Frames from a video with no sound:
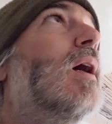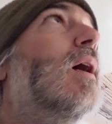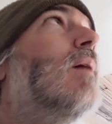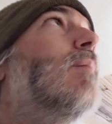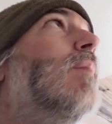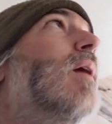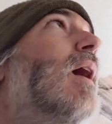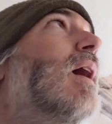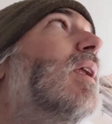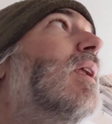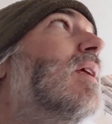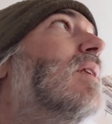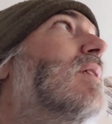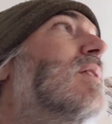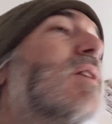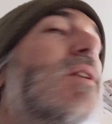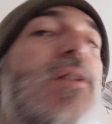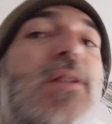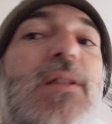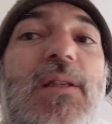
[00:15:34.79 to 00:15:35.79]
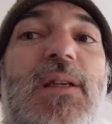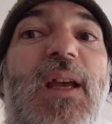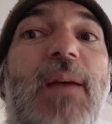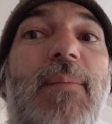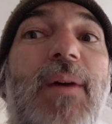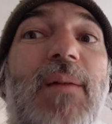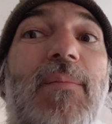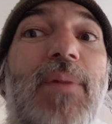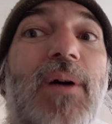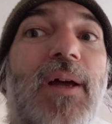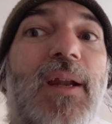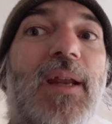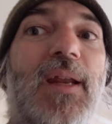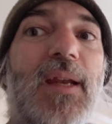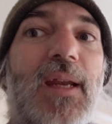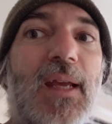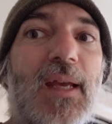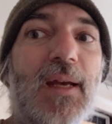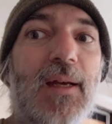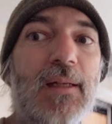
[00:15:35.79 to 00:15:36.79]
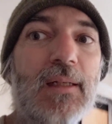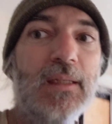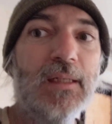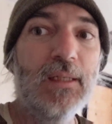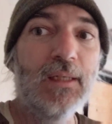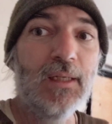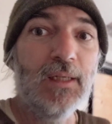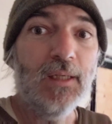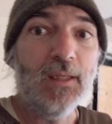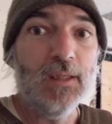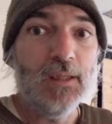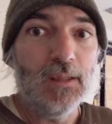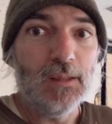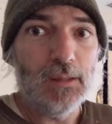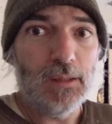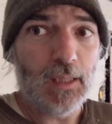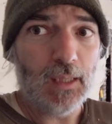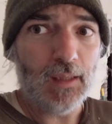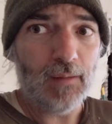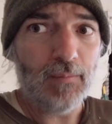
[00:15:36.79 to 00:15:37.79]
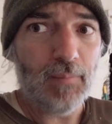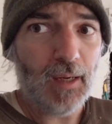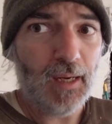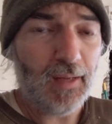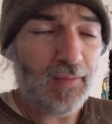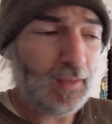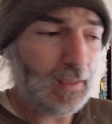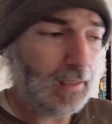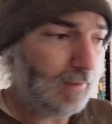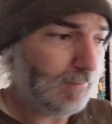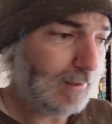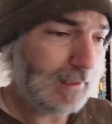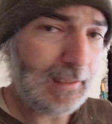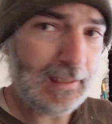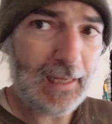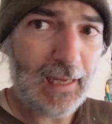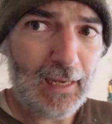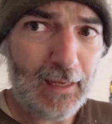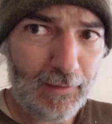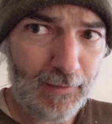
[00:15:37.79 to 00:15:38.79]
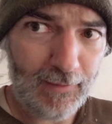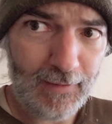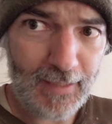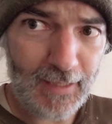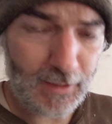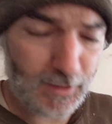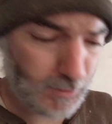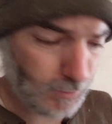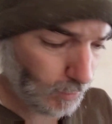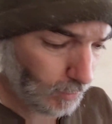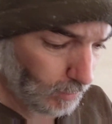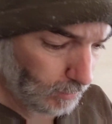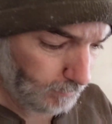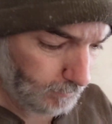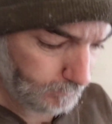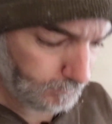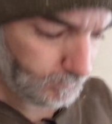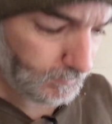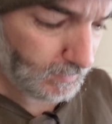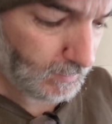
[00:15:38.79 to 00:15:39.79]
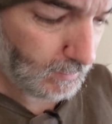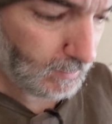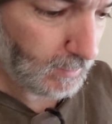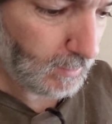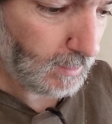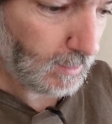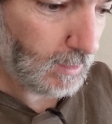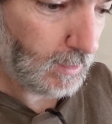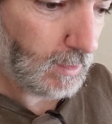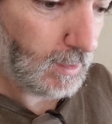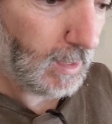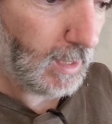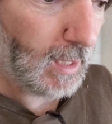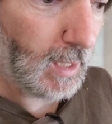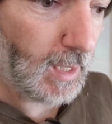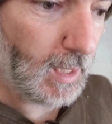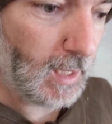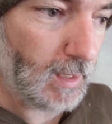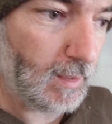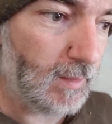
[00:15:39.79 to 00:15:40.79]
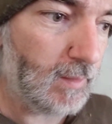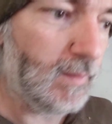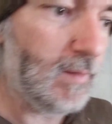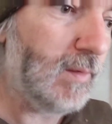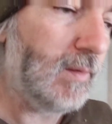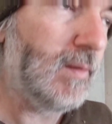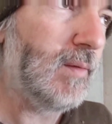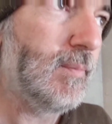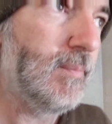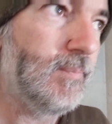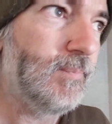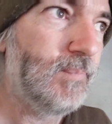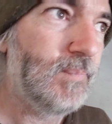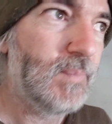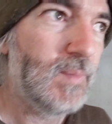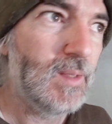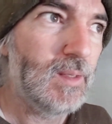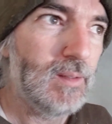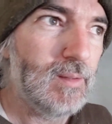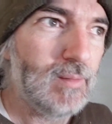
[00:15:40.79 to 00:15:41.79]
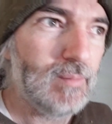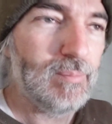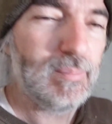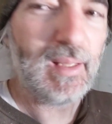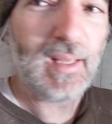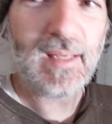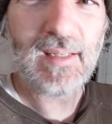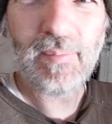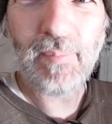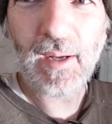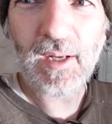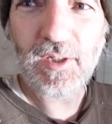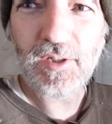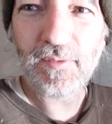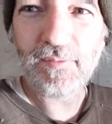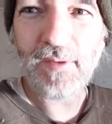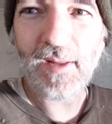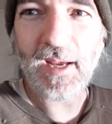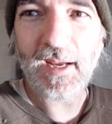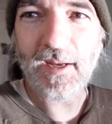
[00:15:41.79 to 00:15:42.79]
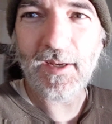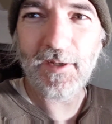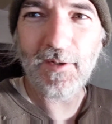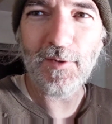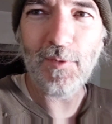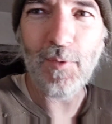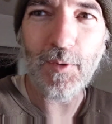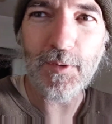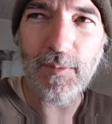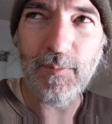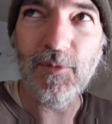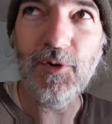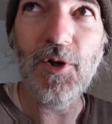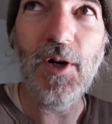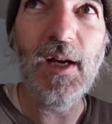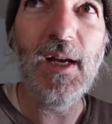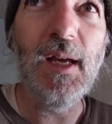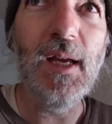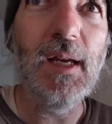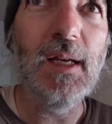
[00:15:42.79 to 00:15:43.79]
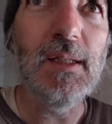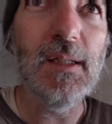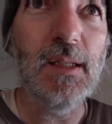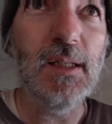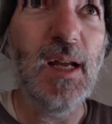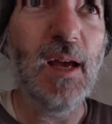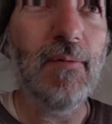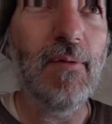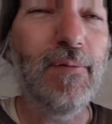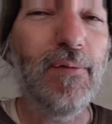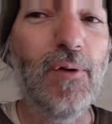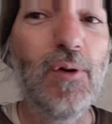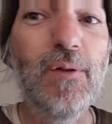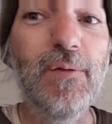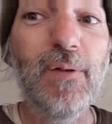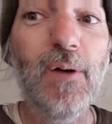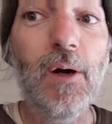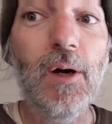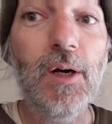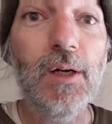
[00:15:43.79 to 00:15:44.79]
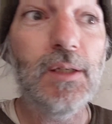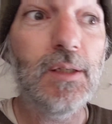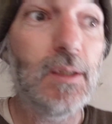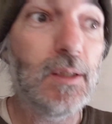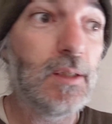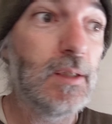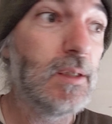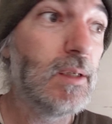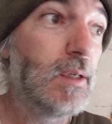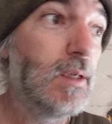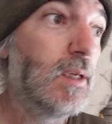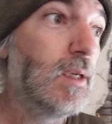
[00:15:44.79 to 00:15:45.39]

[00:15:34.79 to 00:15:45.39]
I need to just get my butt in here so I can buy the lovely land next door and plant a bunch of like awesome trees, have a food forest